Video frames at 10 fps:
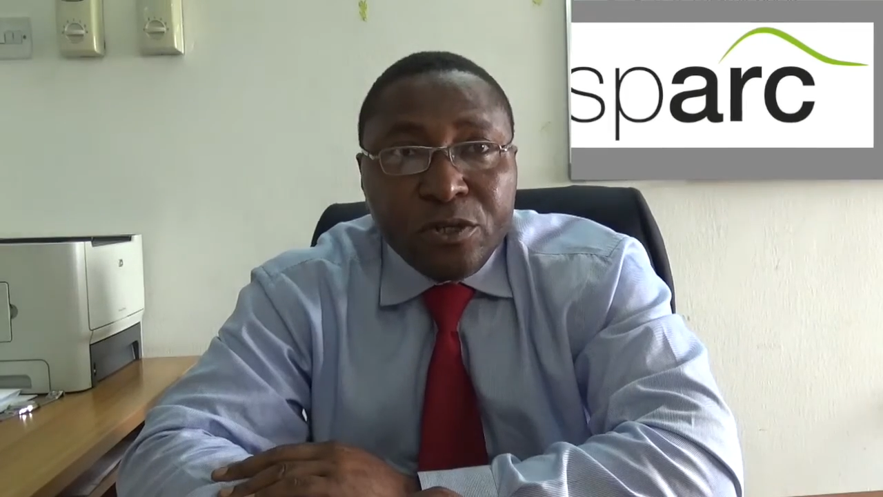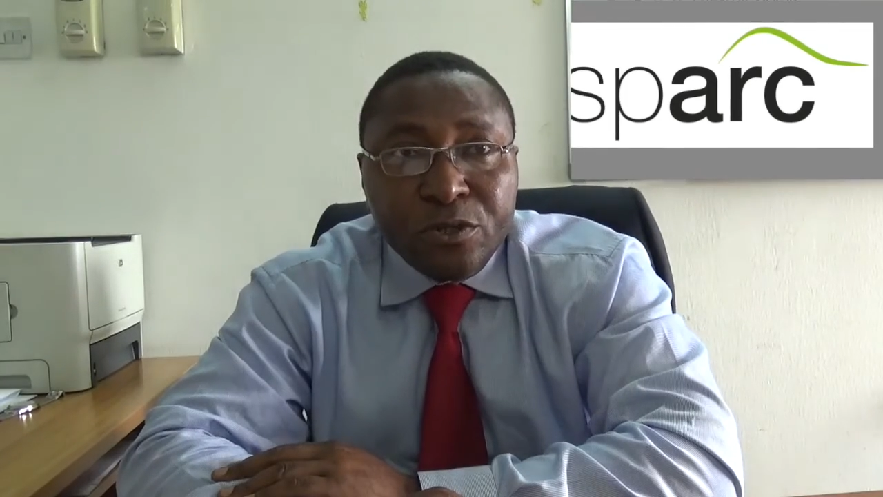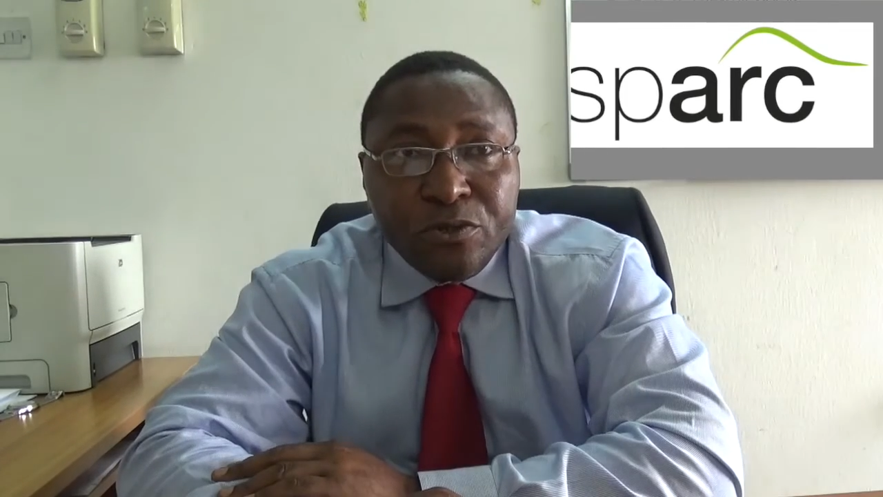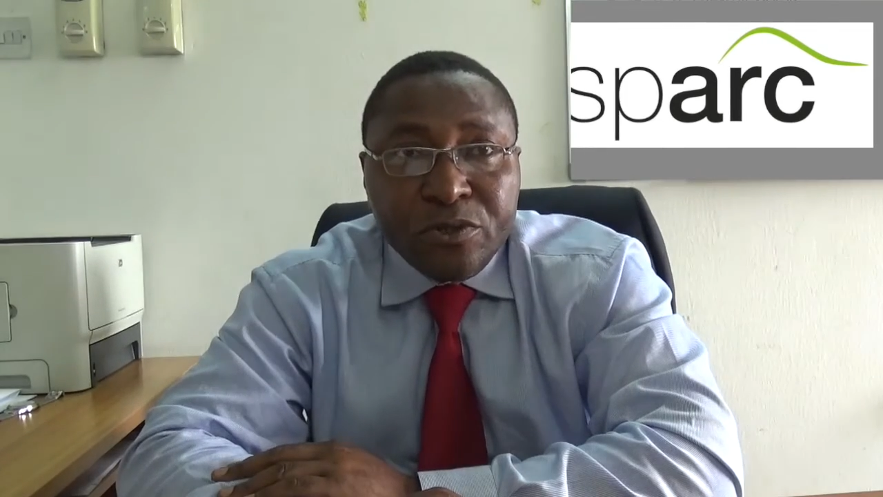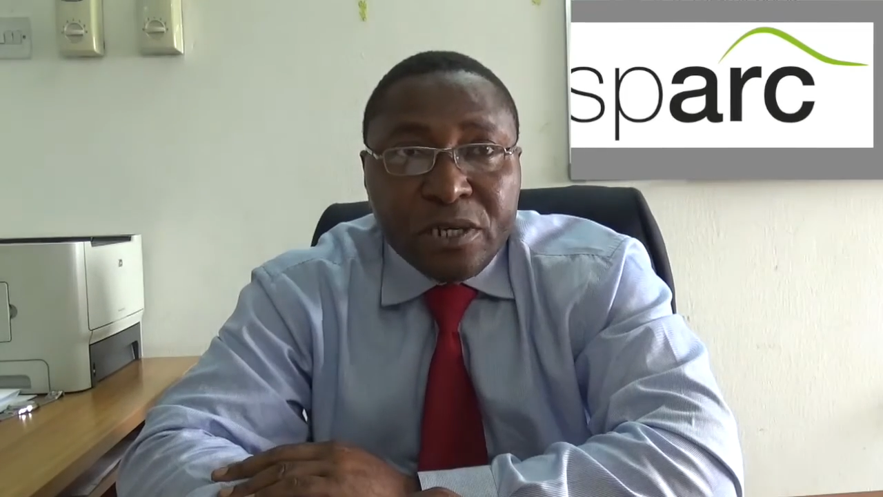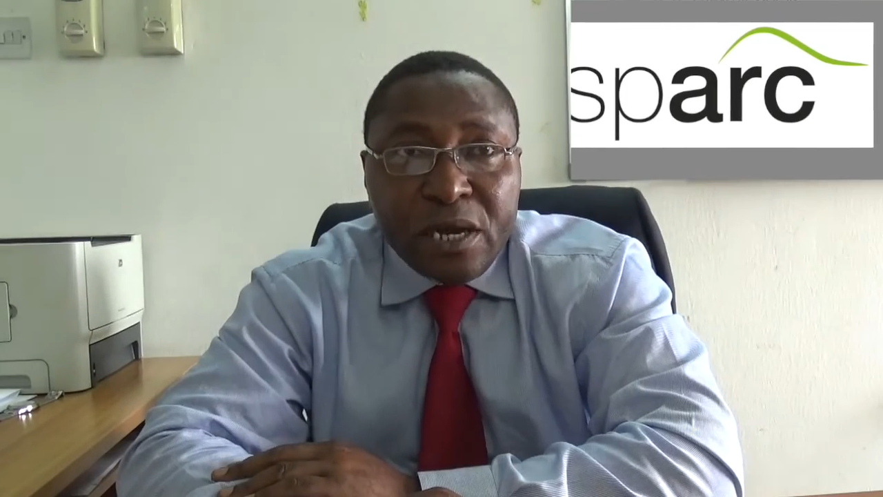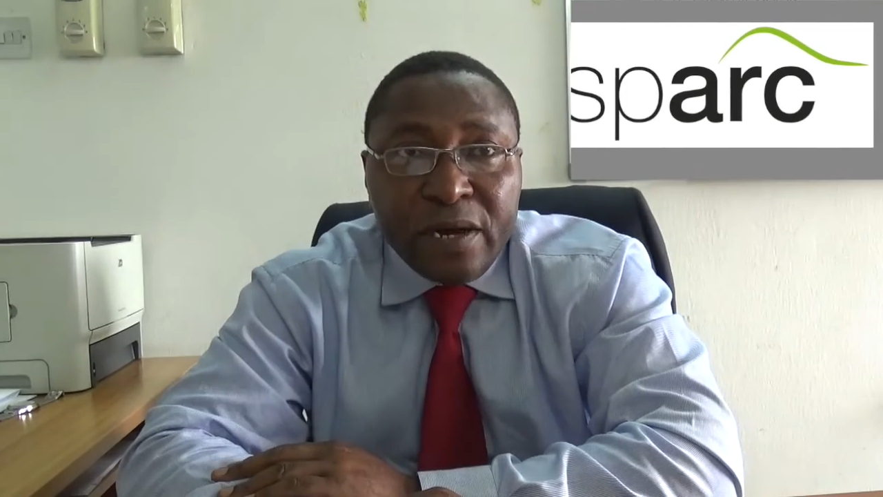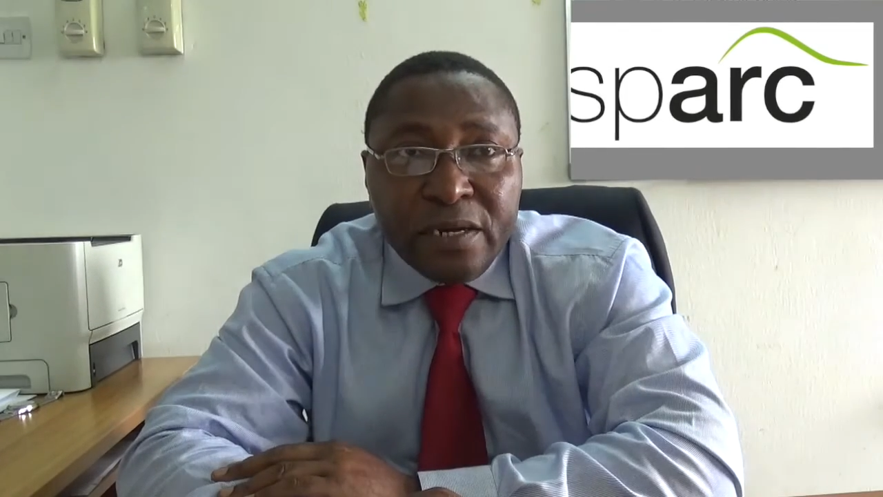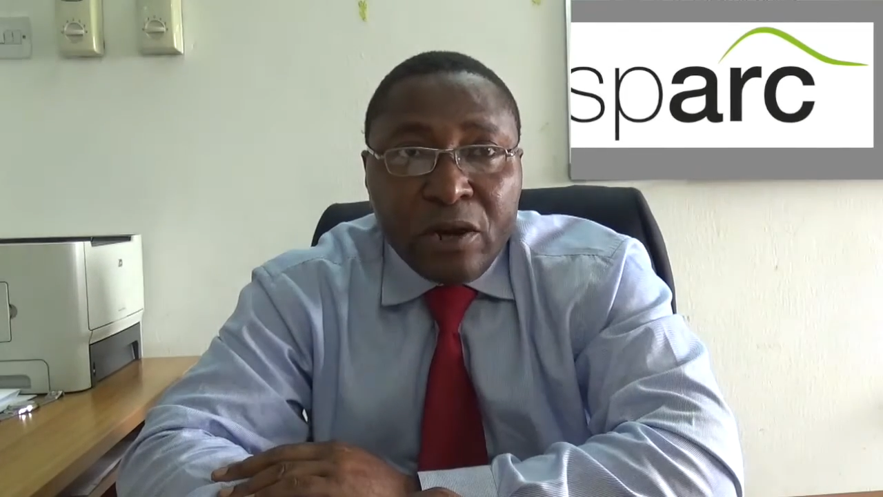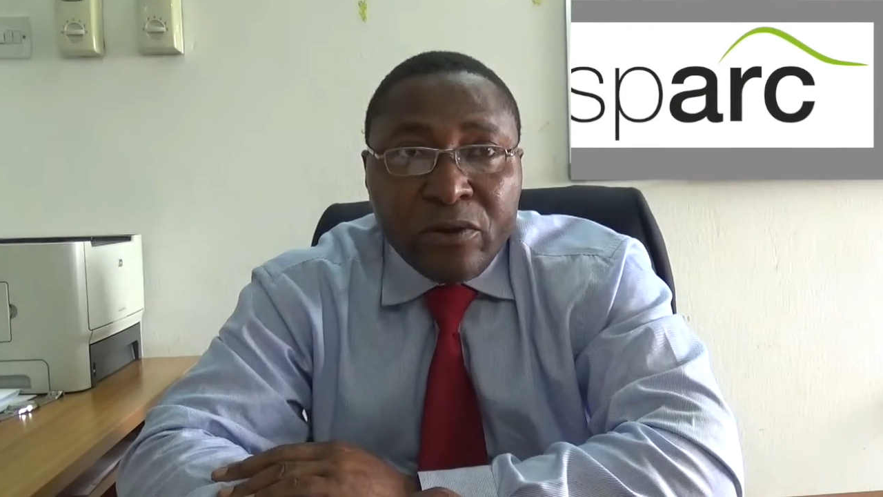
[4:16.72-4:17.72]
during
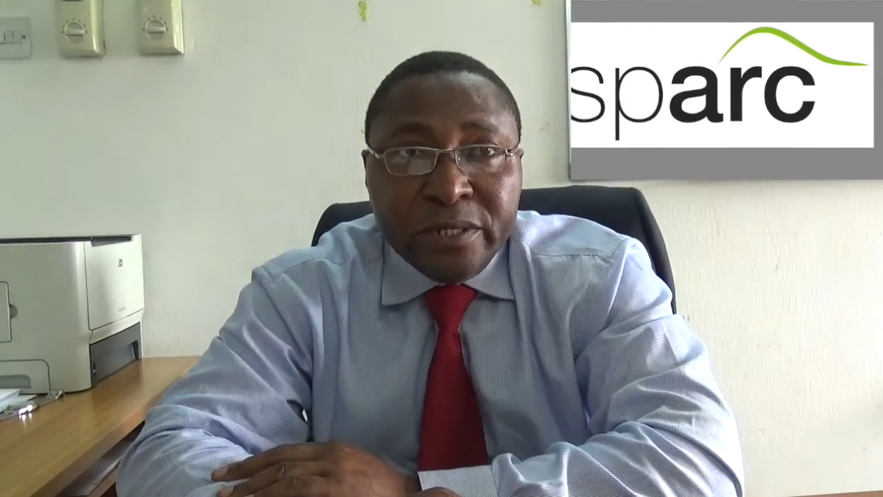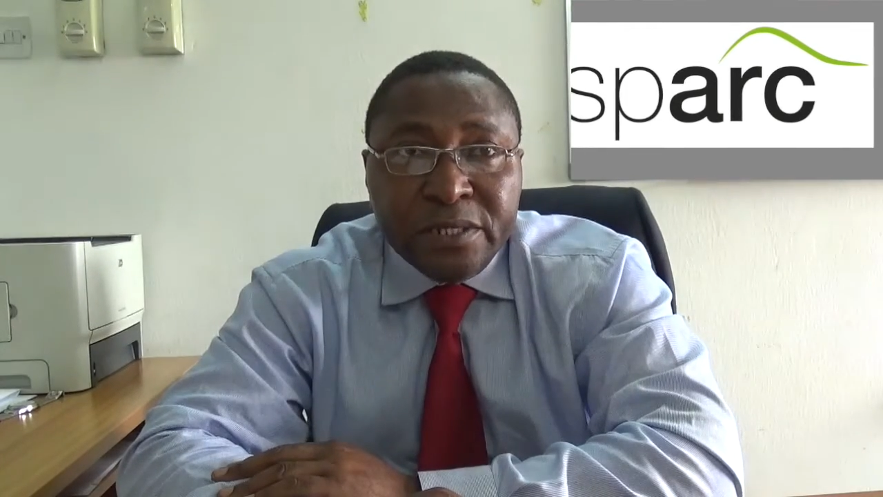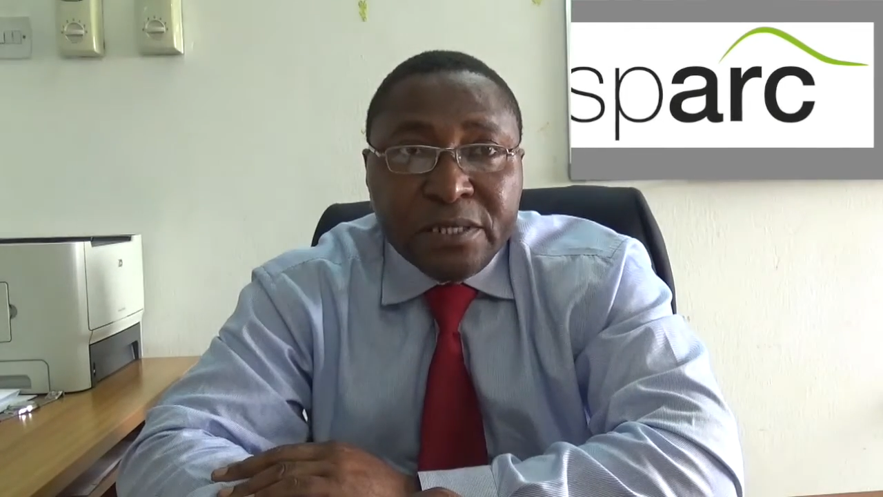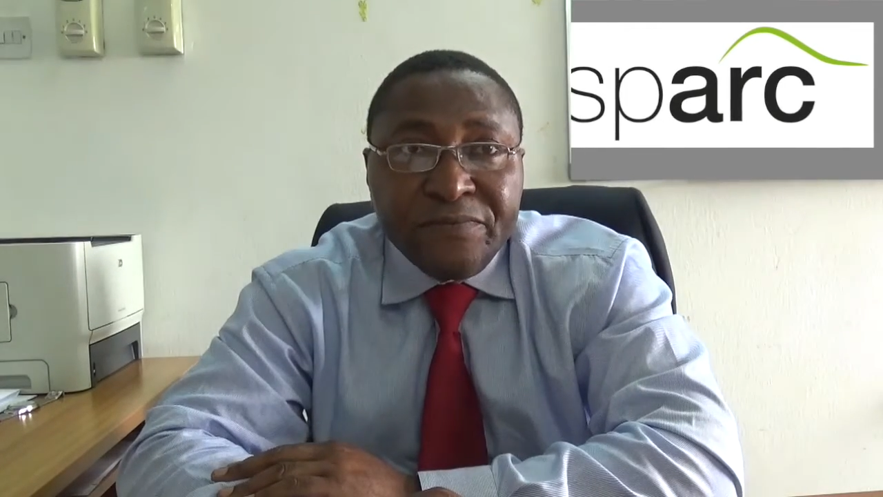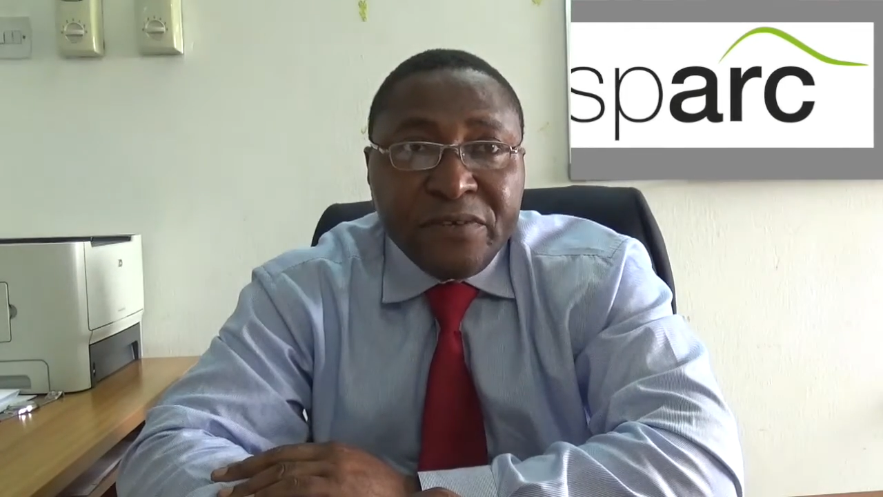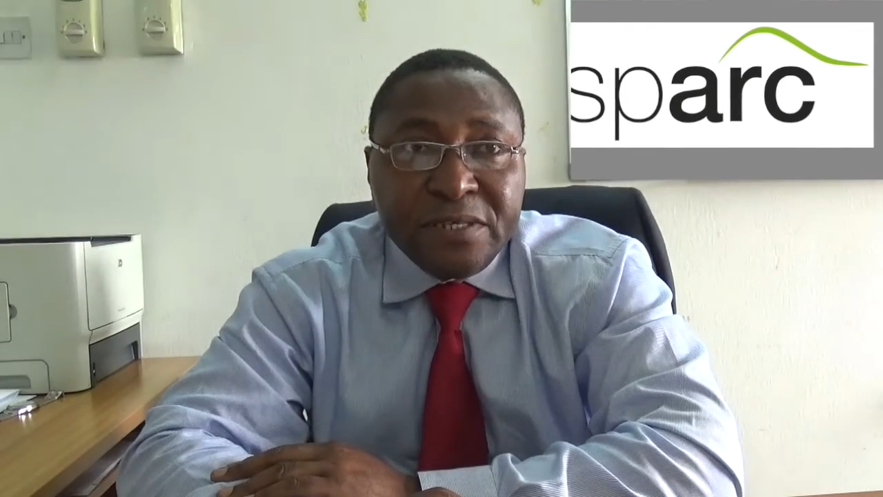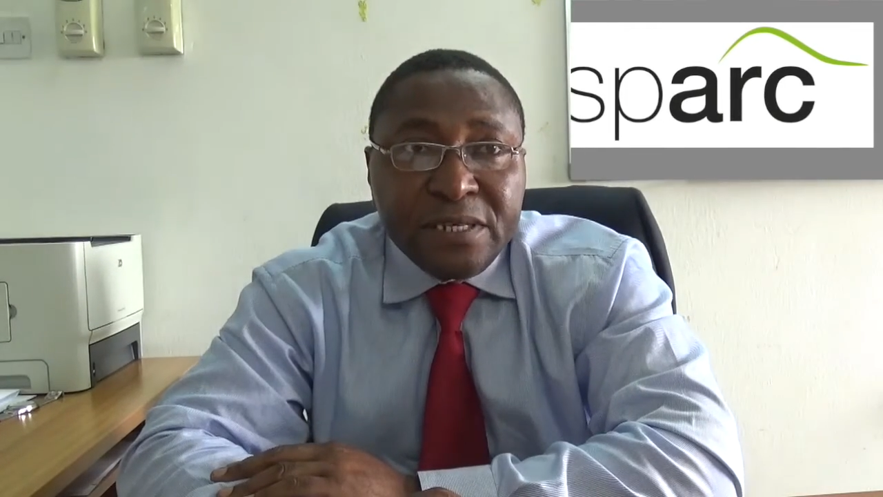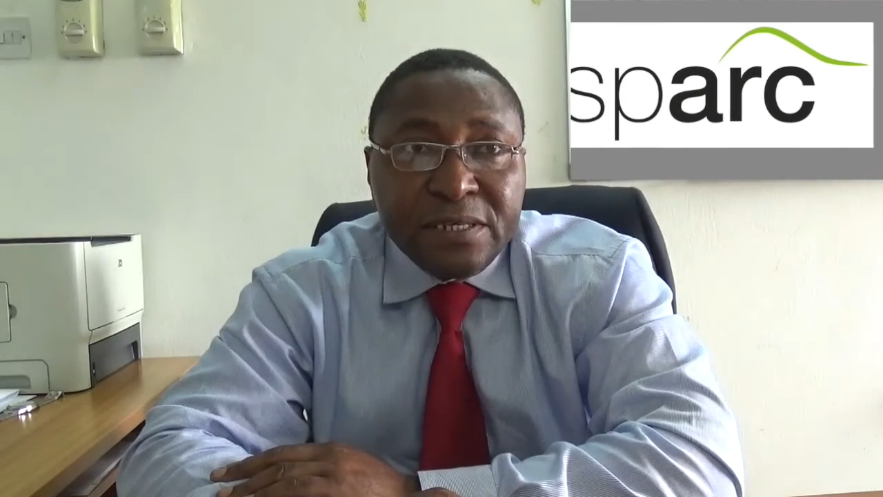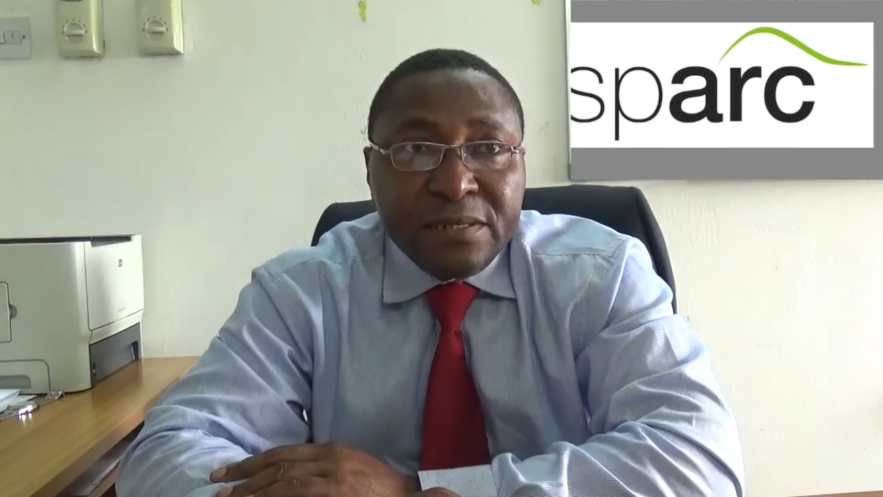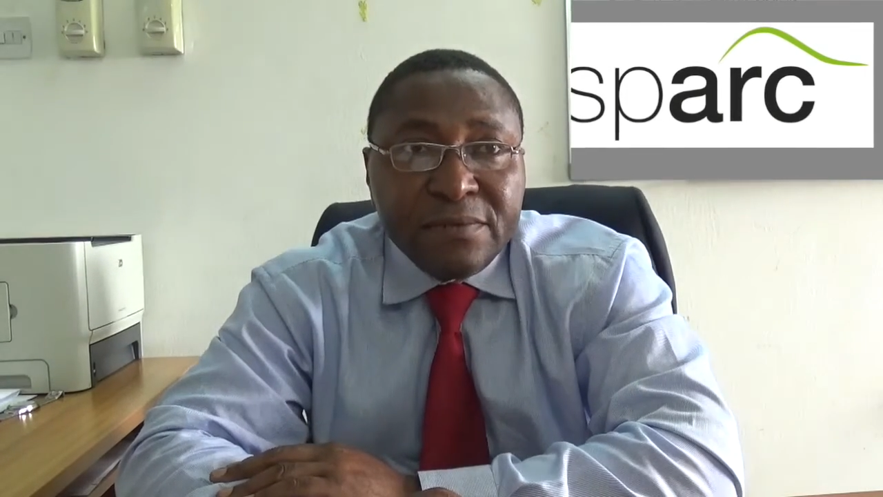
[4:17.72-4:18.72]
our diagnostic visit